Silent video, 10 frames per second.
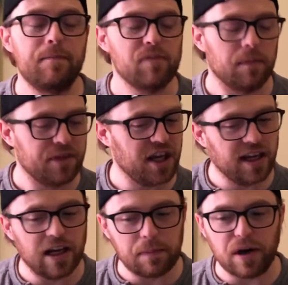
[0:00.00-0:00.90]
I'm
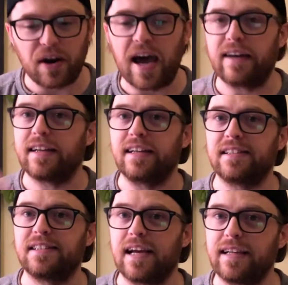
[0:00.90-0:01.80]
thinking about adding a
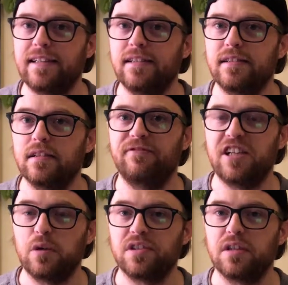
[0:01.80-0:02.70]
second
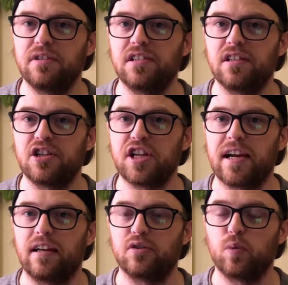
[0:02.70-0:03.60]
video series to the
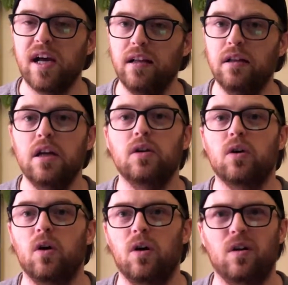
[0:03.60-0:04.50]
channel as well,
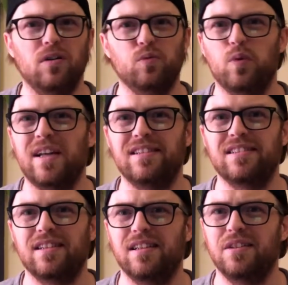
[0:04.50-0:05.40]
called
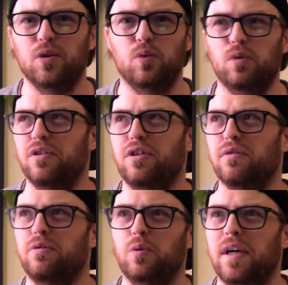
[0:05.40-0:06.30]
Wednesday or
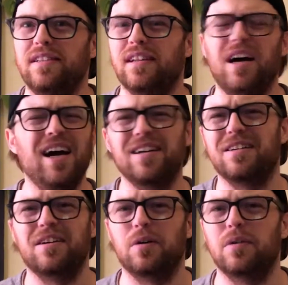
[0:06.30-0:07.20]
Wonderful Wednesday. I don't
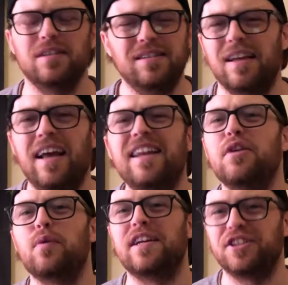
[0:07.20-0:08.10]
know,
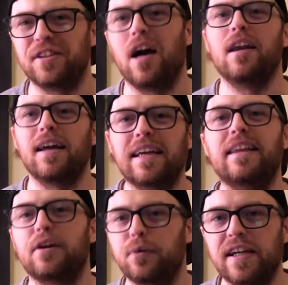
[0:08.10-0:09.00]
alliteration. I like
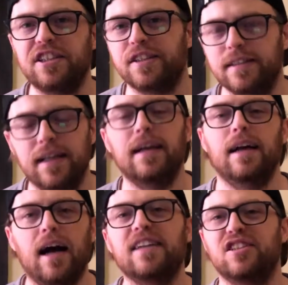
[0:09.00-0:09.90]
alliteration.
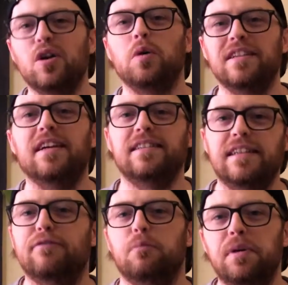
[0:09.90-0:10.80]
I stole the
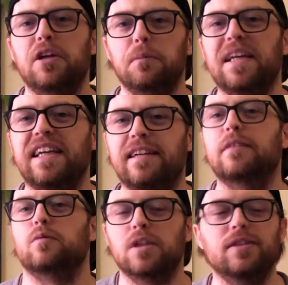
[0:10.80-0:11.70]
idea from Peter
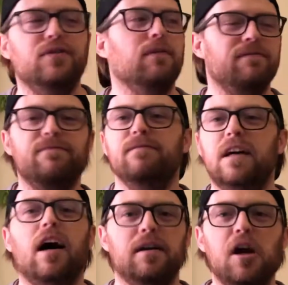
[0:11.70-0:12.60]
McKinnon. So
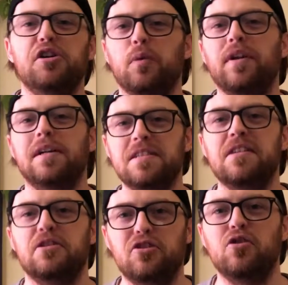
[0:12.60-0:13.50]
I don't think he's
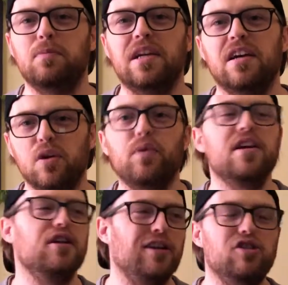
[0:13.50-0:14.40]
going to sue me. I don't
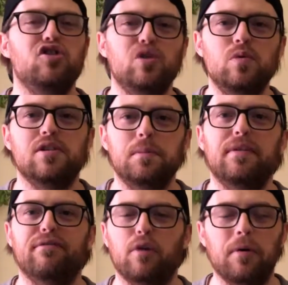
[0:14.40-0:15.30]
think he can sue
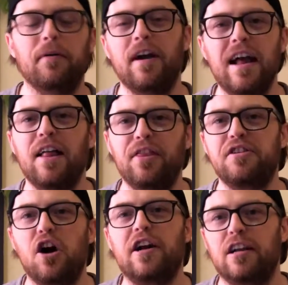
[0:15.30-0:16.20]
someone for the
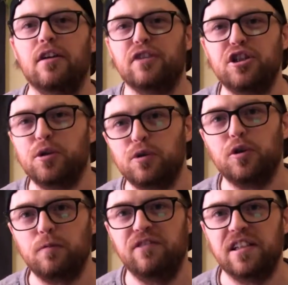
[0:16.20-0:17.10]
title of a
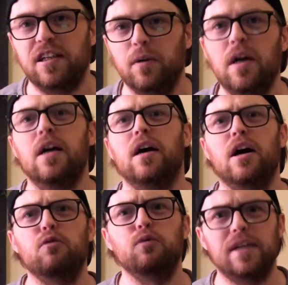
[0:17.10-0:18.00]
YouTube video.
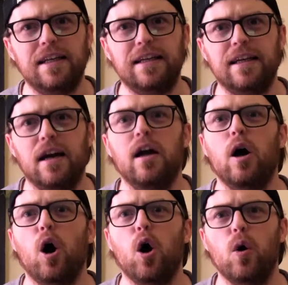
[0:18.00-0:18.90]
I really
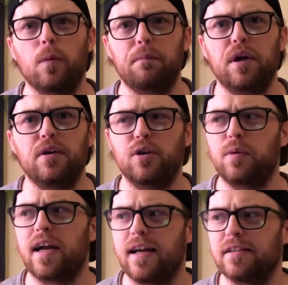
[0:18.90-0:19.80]
hope you
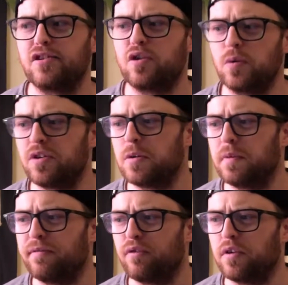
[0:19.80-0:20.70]
can't sue
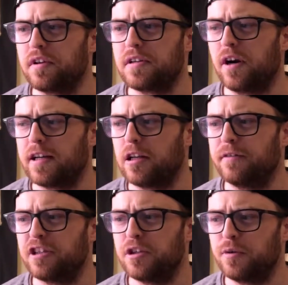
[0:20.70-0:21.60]
someone for the title of
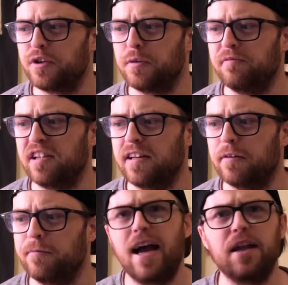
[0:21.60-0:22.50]
a YouTube video.
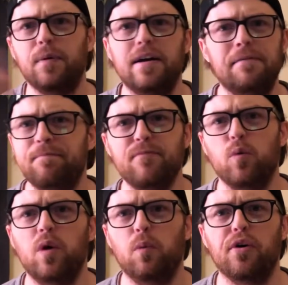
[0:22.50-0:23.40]
Anyway,
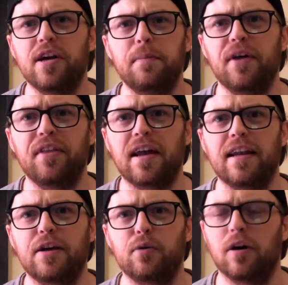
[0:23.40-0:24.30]
we'll worry about that
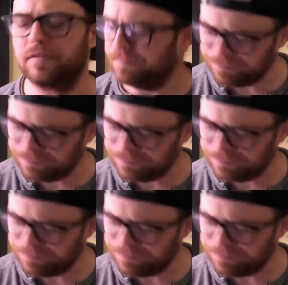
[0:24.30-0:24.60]
later on.